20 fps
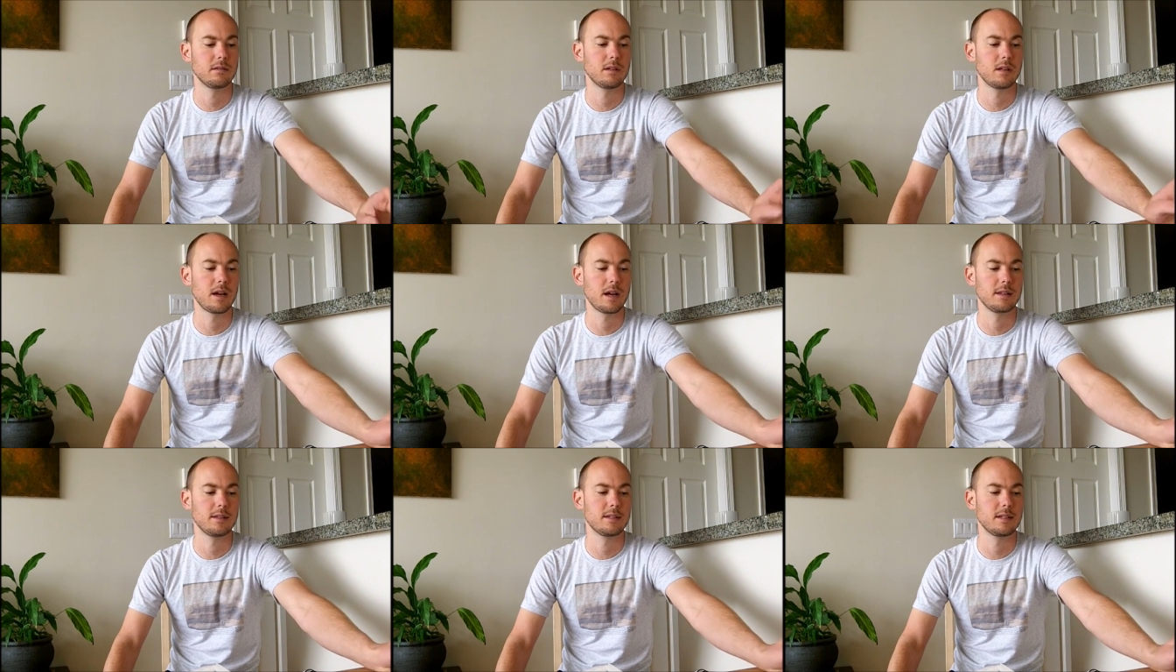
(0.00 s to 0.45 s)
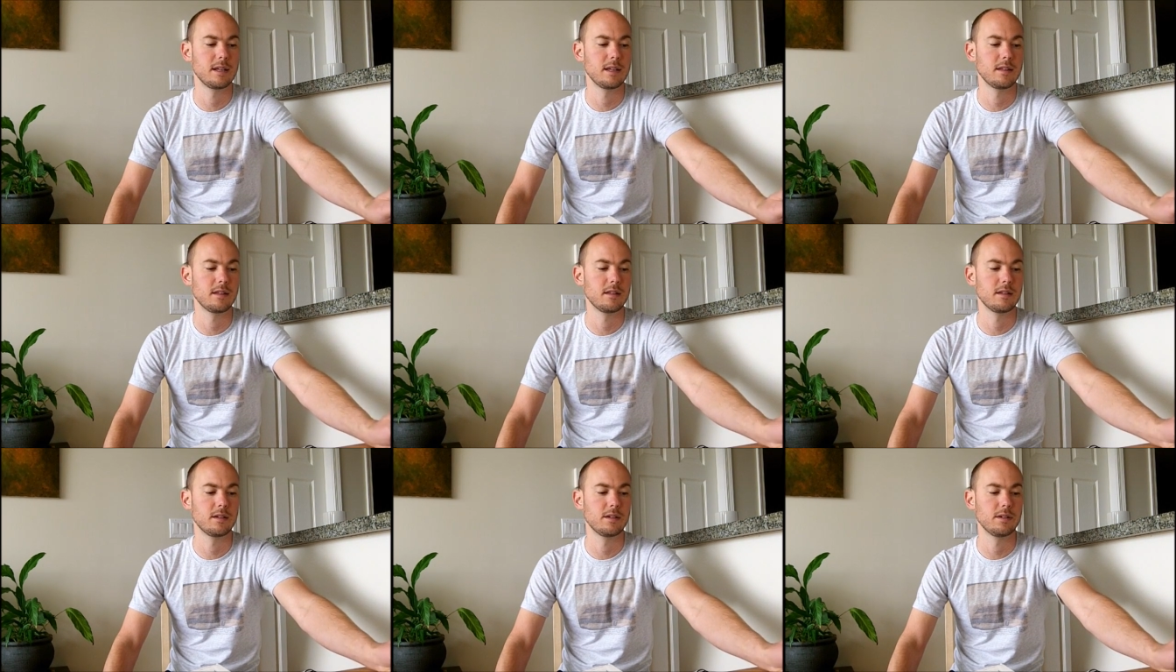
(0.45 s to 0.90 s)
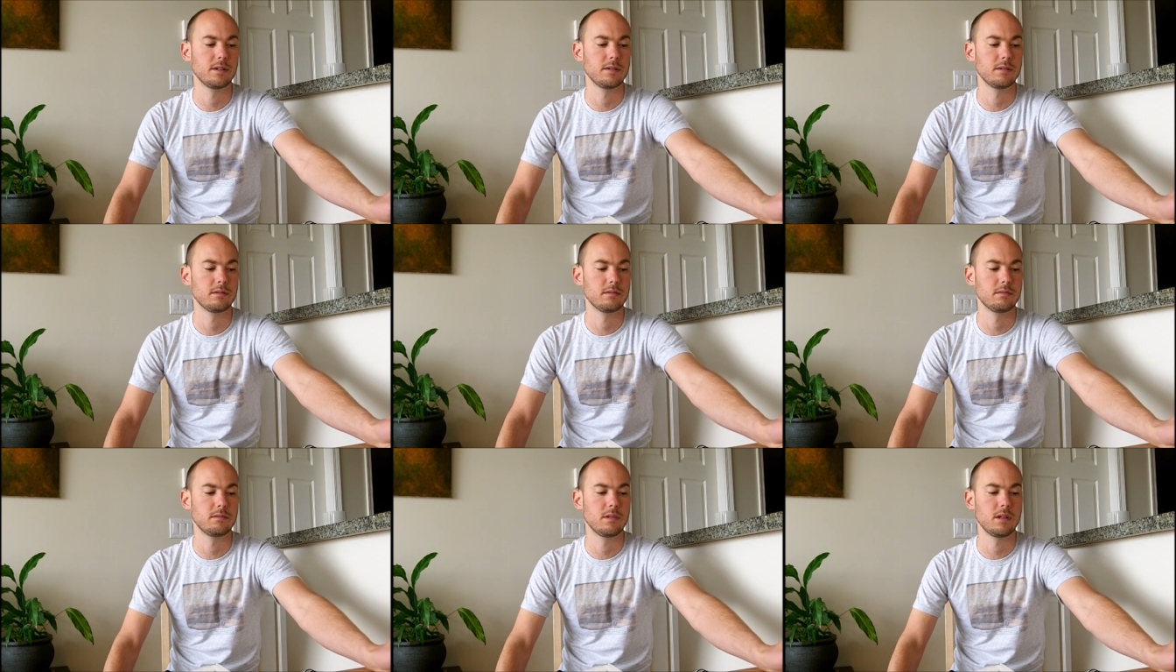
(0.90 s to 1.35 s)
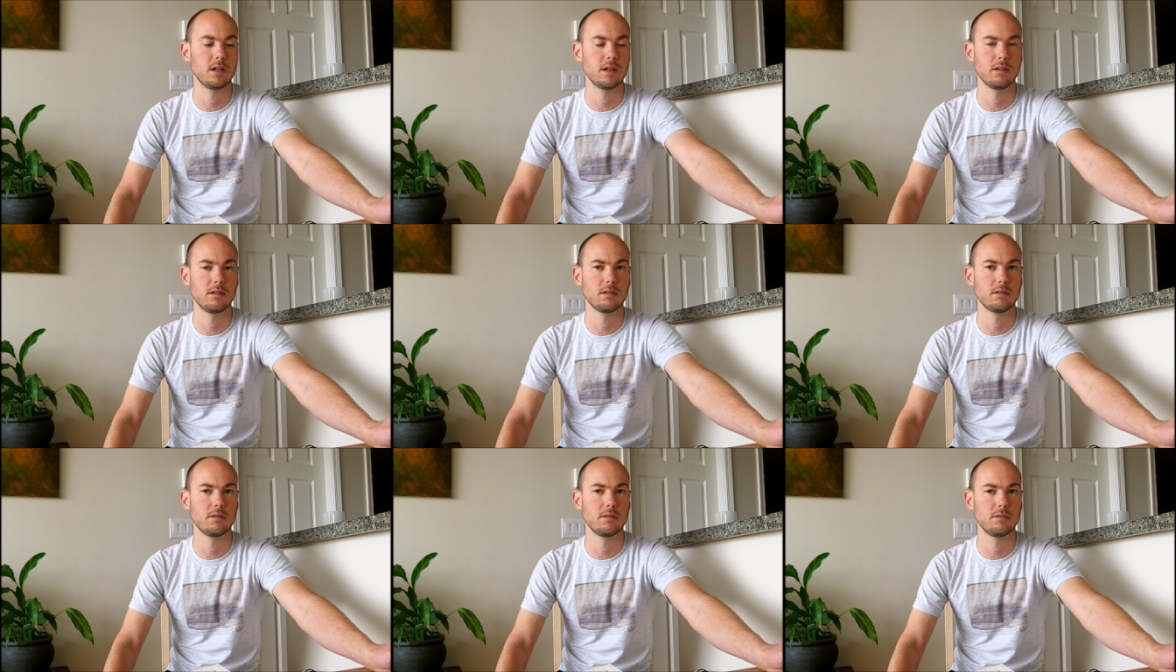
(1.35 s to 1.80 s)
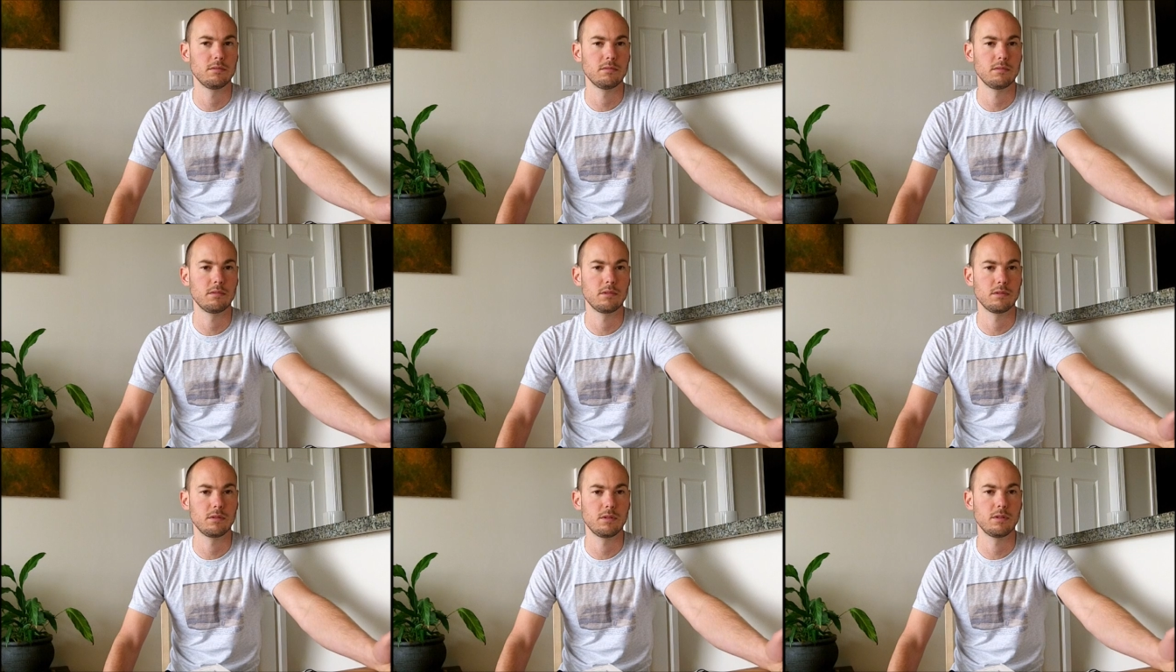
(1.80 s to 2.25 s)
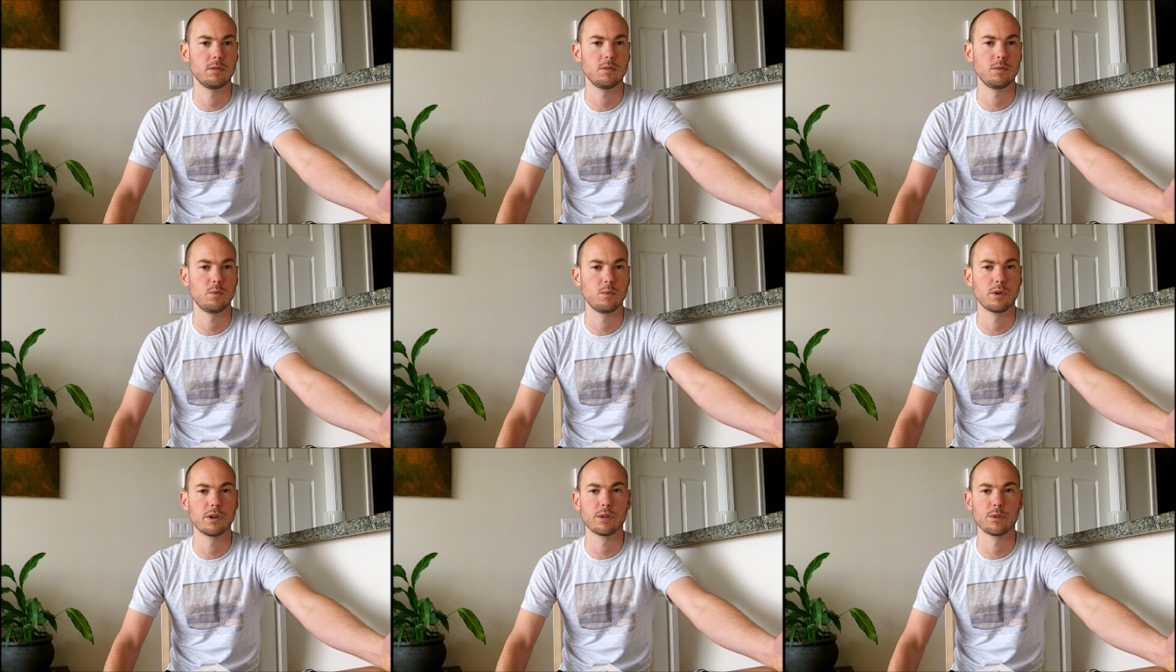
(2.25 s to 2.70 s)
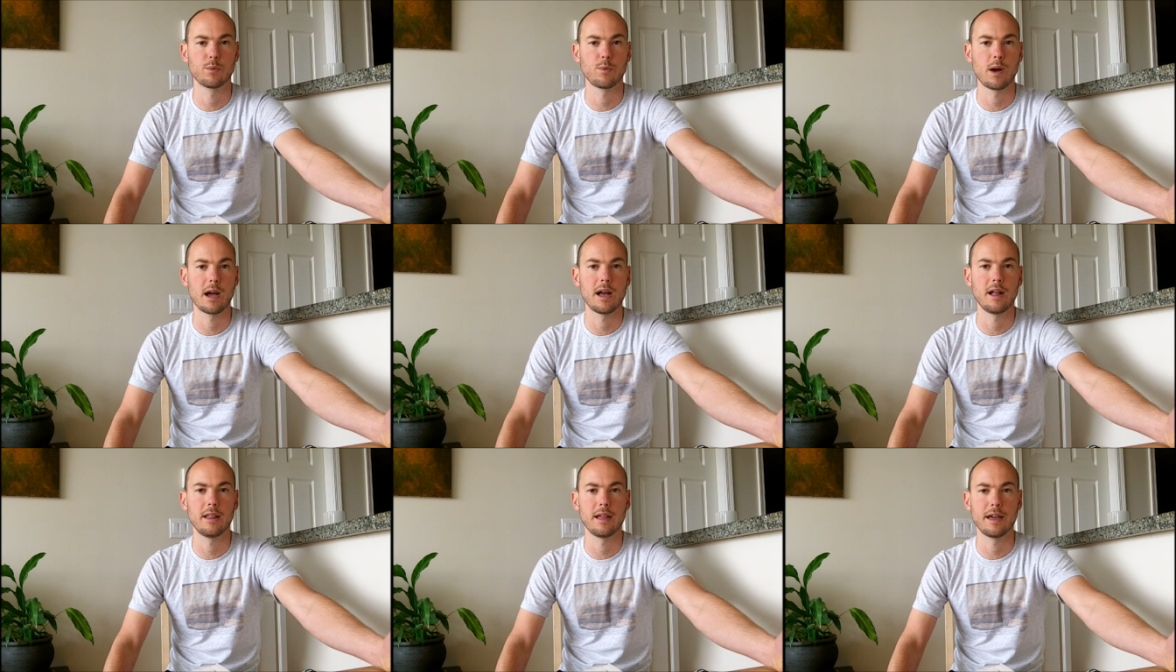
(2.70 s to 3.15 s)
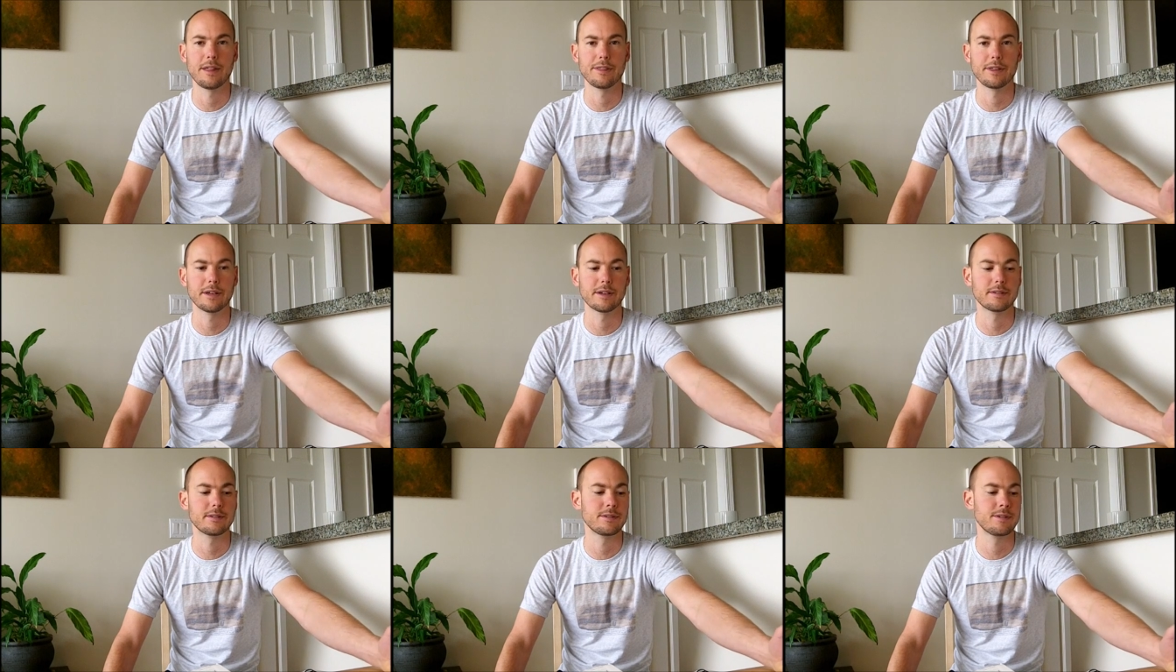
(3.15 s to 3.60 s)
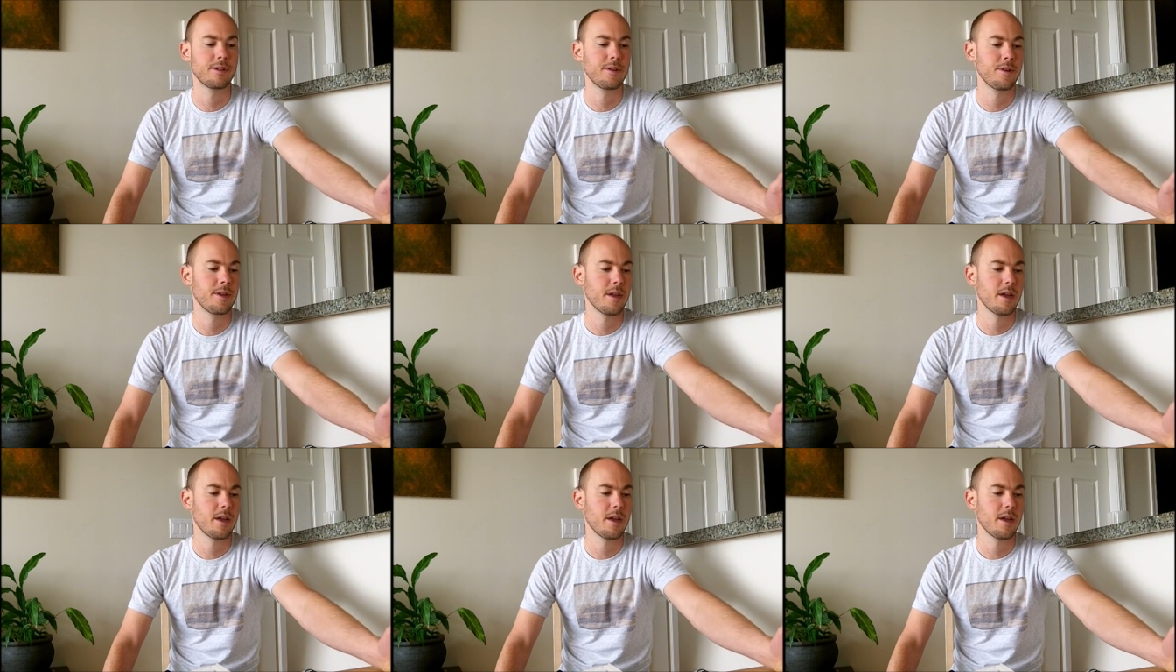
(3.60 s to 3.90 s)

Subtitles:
I'd say that they're worthwhile ethics.